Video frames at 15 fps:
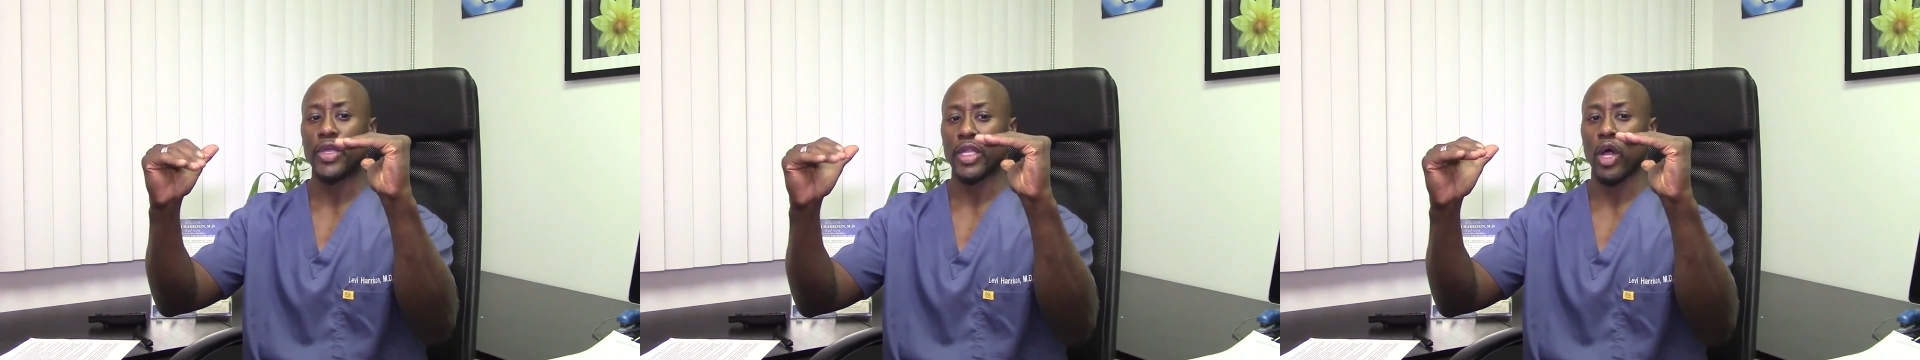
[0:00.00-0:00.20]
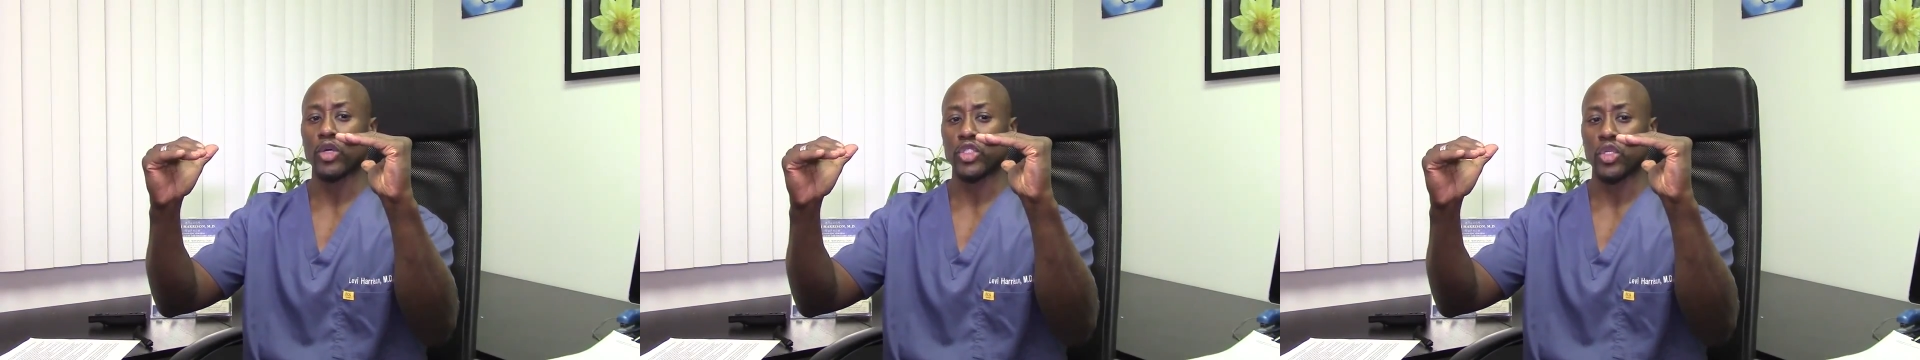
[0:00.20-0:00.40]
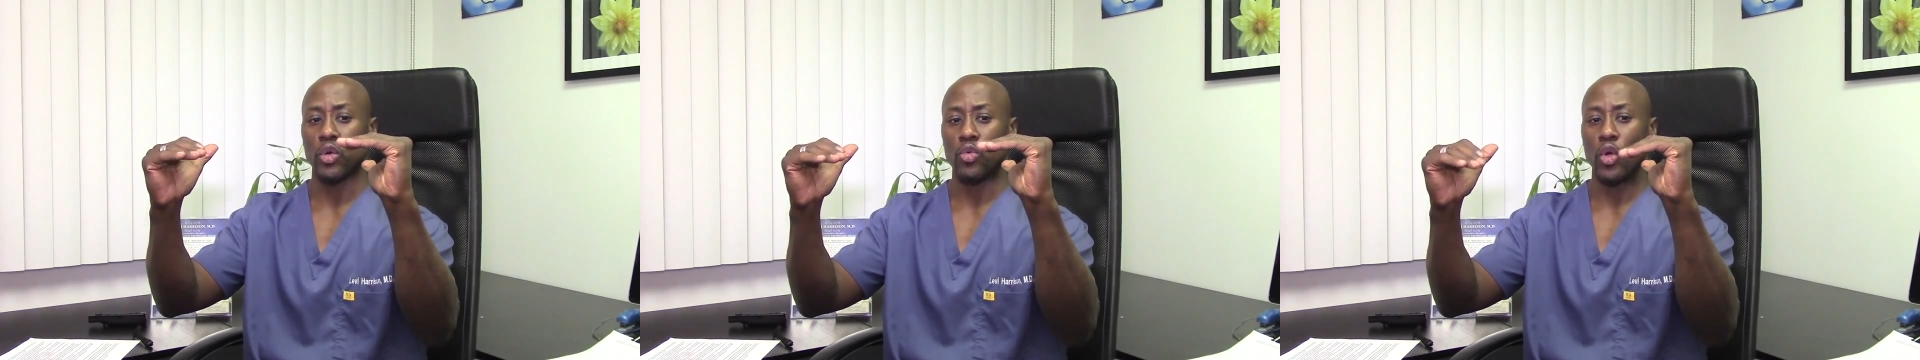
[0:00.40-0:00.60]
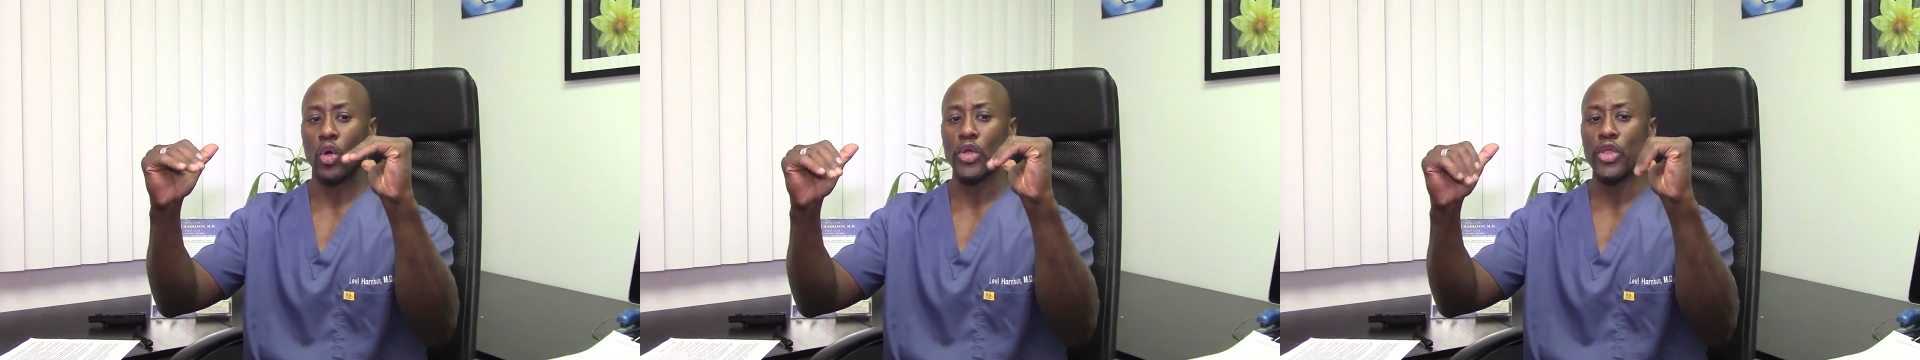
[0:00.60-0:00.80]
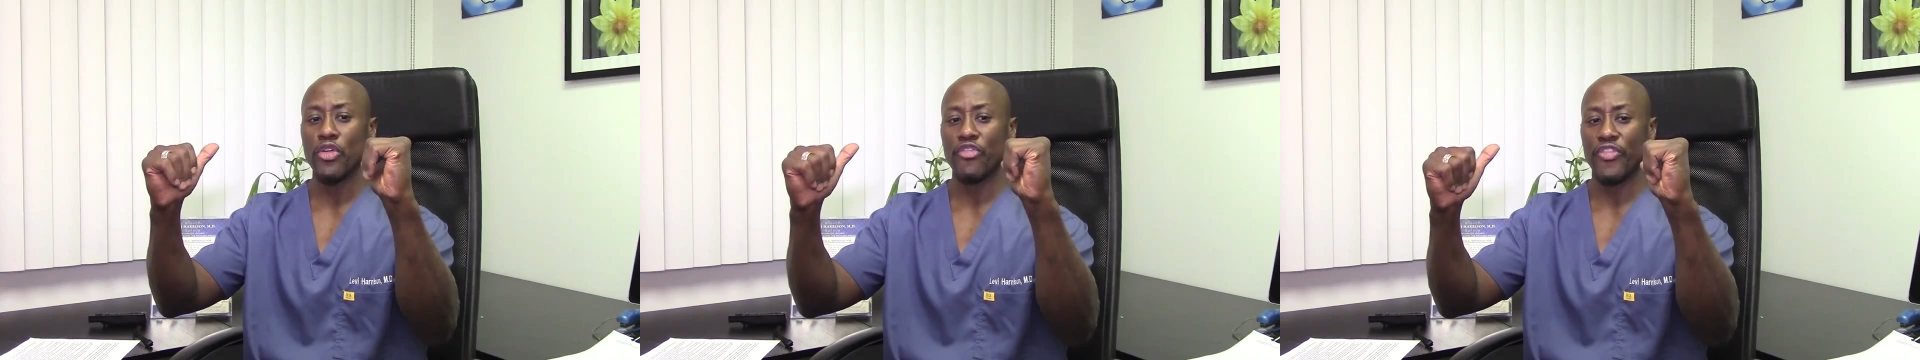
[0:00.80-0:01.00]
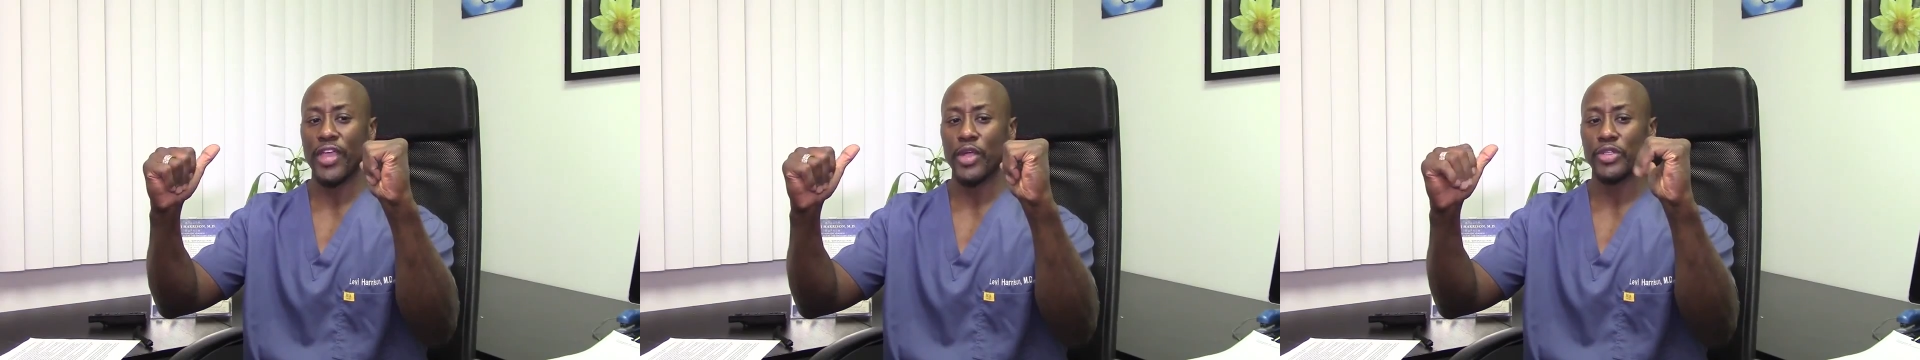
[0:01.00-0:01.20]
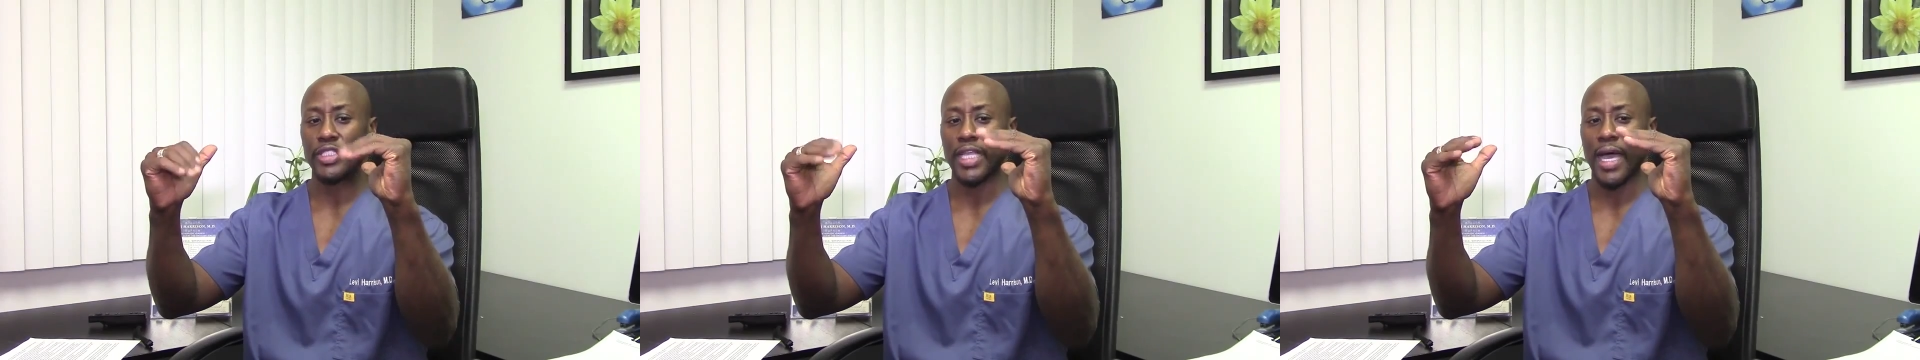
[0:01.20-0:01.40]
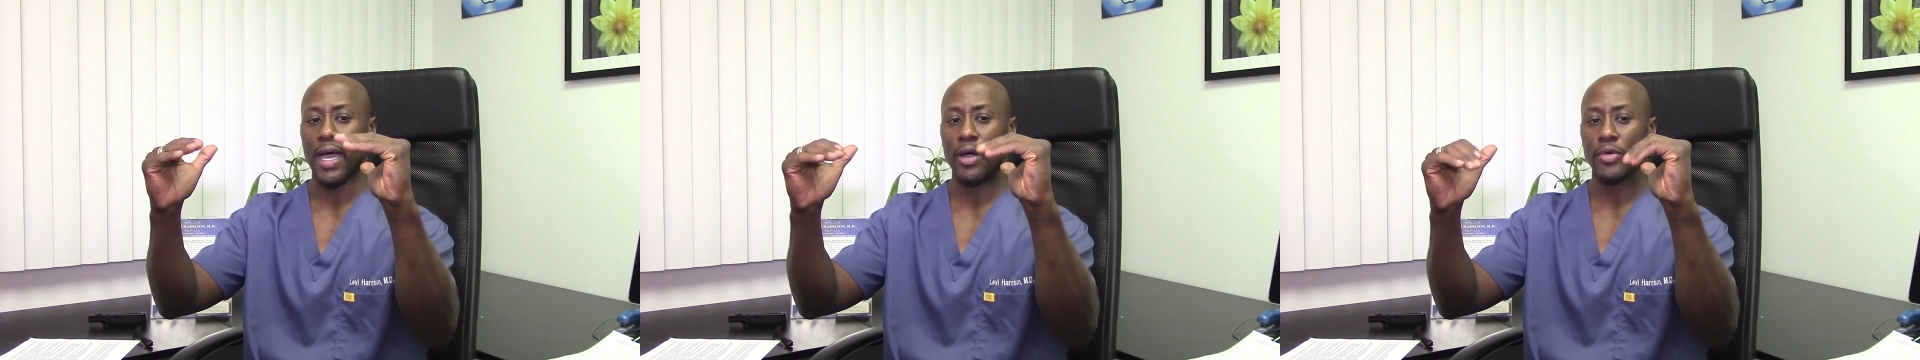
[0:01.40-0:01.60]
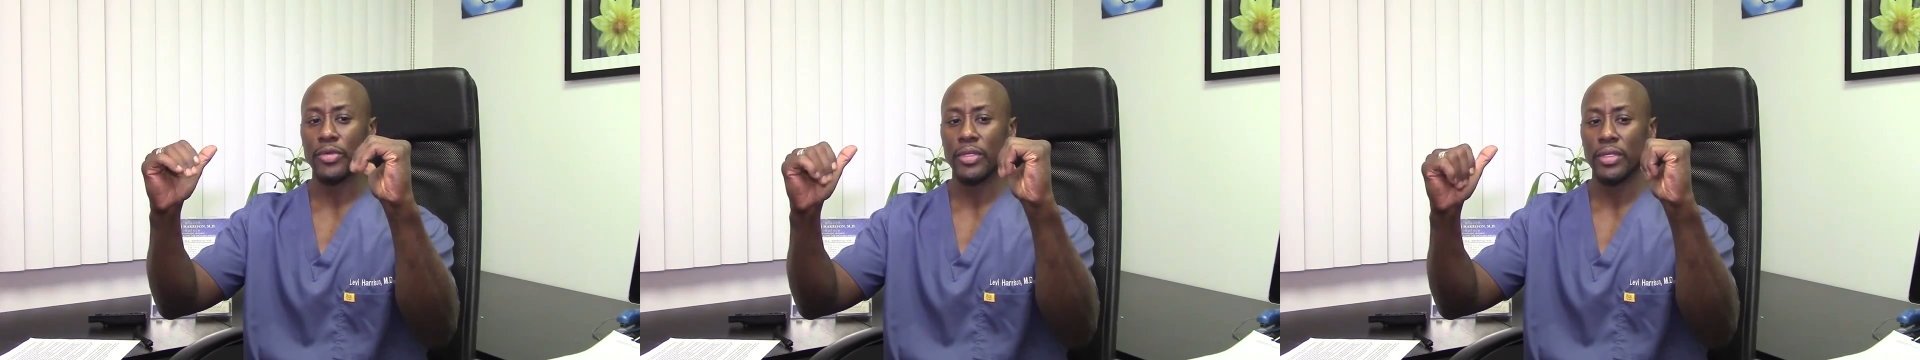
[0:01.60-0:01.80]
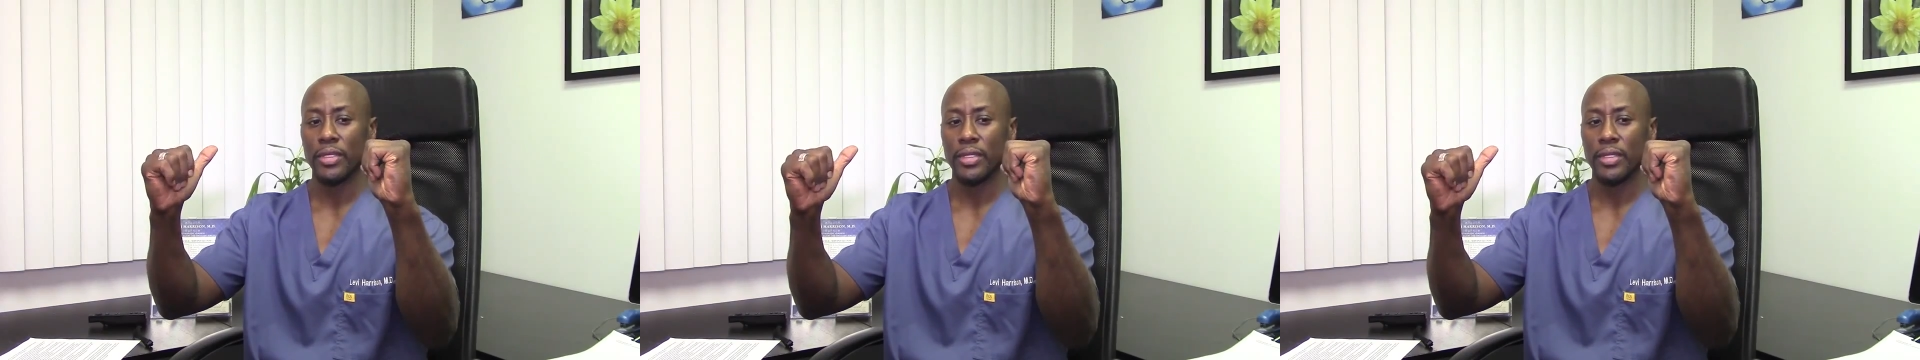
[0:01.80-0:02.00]
you can also roll your fingers
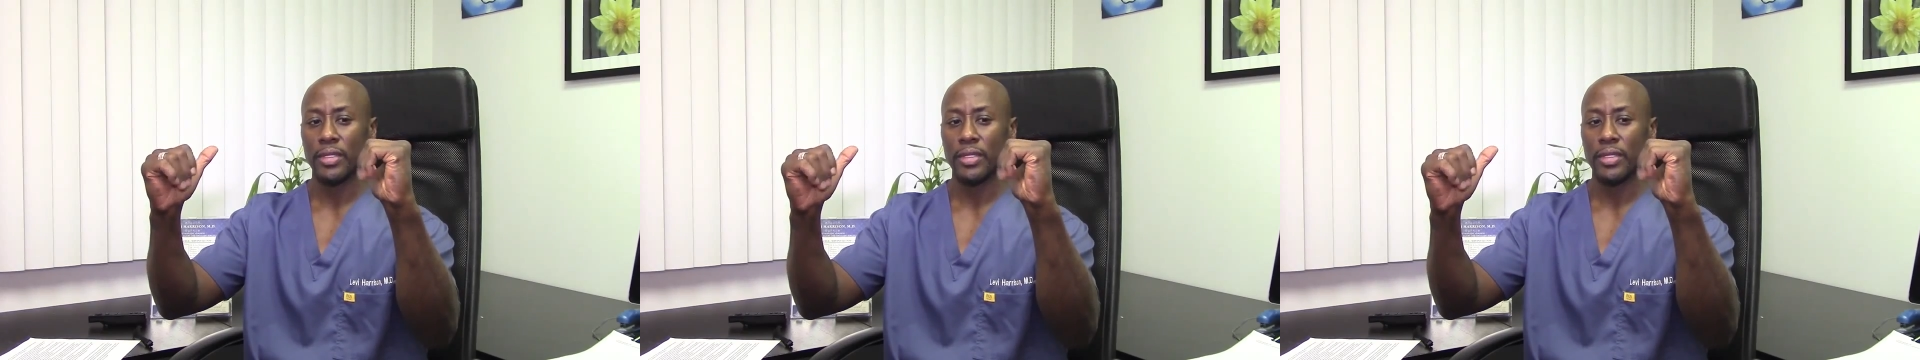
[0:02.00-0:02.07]
down